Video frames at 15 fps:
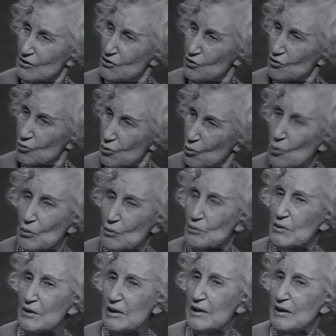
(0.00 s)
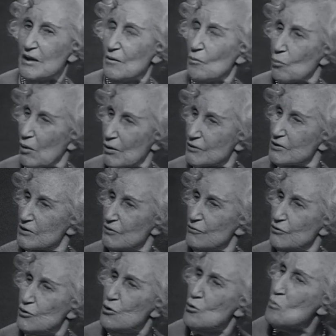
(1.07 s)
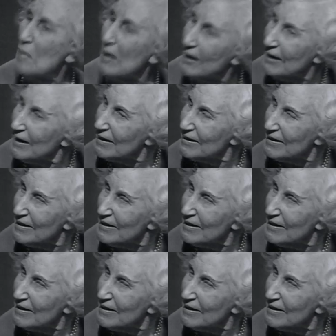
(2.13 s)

extraordinary want of humour.